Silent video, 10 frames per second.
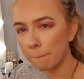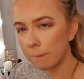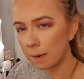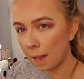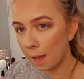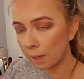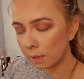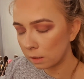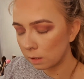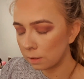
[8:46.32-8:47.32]
black,
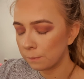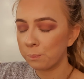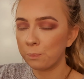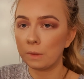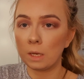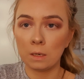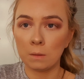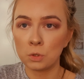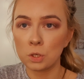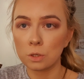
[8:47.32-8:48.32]
and
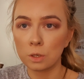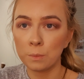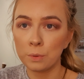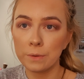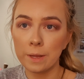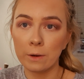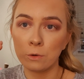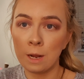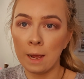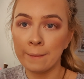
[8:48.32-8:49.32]
I'm just going to put that
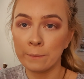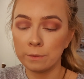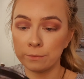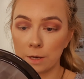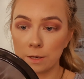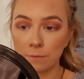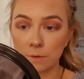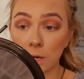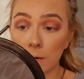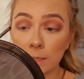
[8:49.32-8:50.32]
on the outer third of
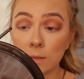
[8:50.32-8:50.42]
the eye.